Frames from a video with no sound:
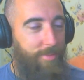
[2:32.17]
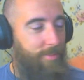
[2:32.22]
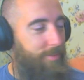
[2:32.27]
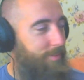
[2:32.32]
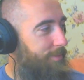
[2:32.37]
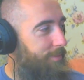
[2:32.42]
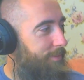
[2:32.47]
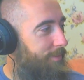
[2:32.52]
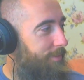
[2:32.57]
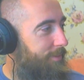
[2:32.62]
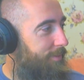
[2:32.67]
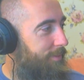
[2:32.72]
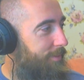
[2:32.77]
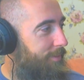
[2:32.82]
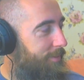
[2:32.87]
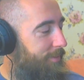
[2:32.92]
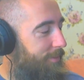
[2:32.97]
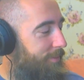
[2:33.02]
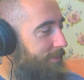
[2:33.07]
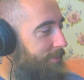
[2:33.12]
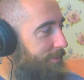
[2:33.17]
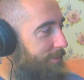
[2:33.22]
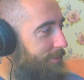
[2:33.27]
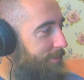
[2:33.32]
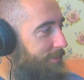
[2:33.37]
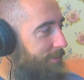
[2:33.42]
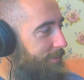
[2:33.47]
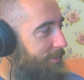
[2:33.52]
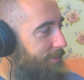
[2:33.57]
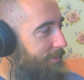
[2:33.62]

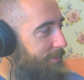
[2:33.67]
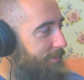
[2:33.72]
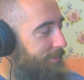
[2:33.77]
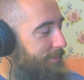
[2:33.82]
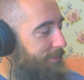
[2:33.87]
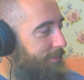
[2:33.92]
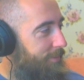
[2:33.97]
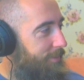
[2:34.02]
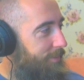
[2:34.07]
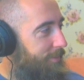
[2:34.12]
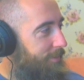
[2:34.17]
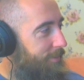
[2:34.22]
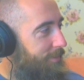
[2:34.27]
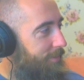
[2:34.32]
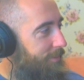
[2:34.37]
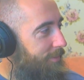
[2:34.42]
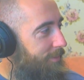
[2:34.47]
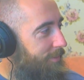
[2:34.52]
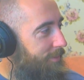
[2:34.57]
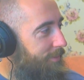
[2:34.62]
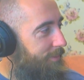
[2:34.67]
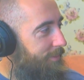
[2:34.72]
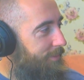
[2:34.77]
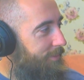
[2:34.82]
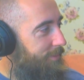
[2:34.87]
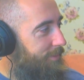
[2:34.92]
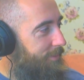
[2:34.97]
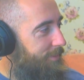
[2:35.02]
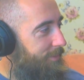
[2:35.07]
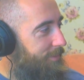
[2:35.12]

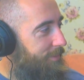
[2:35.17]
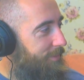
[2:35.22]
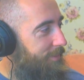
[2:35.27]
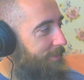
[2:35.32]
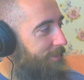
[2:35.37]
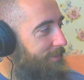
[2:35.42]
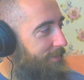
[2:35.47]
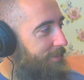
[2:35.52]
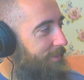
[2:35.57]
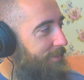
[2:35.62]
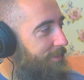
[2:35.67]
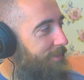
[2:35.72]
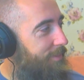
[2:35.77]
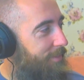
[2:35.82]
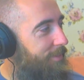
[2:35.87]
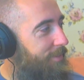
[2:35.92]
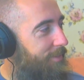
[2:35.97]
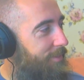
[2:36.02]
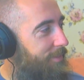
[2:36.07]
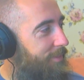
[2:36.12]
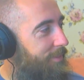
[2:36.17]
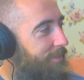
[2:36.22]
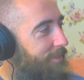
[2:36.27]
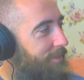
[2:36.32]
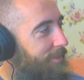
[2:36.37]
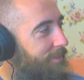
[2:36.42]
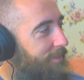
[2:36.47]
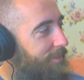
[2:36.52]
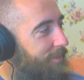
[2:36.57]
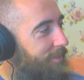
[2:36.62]

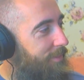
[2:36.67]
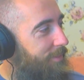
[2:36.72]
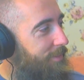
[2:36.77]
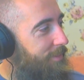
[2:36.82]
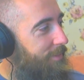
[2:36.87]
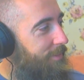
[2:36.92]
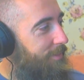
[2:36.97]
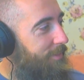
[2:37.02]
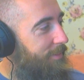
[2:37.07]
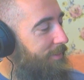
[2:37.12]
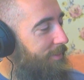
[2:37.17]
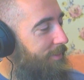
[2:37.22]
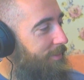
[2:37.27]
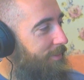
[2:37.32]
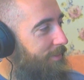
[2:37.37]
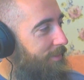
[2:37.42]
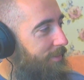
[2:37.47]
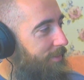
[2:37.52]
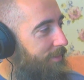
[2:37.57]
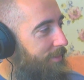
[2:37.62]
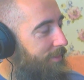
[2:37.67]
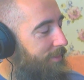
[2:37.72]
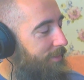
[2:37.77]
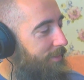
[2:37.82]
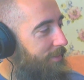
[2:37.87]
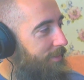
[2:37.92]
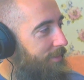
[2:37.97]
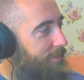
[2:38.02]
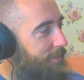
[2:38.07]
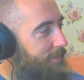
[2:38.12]

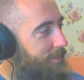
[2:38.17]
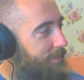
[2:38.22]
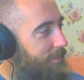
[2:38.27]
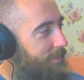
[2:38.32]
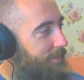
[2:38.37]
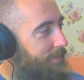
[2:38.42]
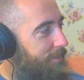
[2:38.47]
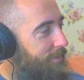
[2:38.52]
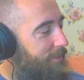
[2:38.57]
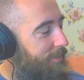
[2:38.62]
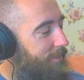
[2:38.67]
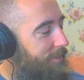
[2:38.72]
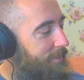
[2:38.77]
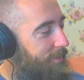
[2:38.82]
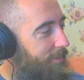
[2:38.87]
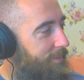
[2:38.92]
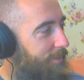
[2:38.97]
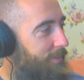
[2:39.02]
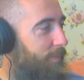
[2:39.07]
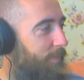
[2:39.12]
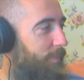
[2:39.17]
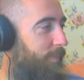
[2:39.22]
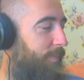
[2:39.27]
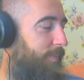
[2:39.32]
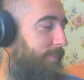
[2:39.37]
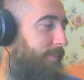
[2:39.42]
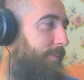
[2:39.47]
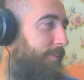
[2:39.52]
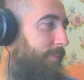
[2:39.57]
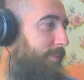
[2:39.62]

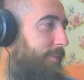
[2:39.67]
[no speech]